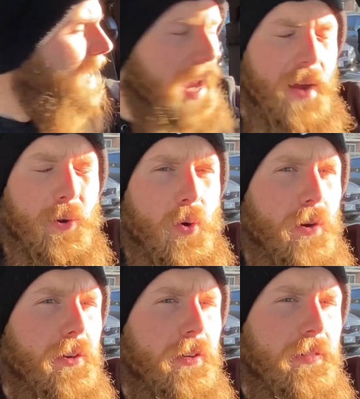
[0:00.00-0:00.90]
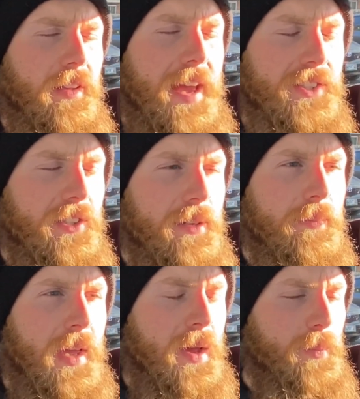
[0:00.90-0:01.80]
I recorded the last
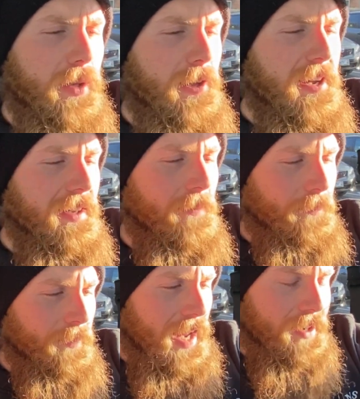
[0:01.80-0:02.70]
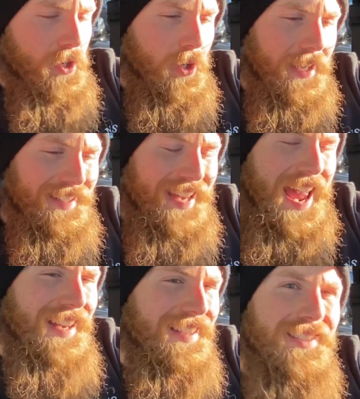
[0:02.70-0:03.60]
clip, but like it took like
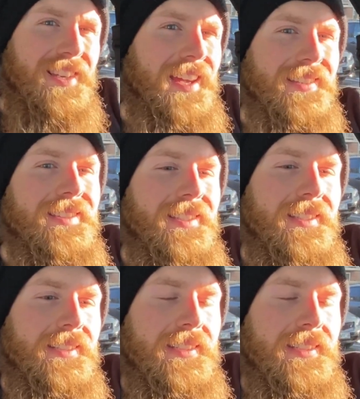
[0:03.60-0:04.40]
10 seconds.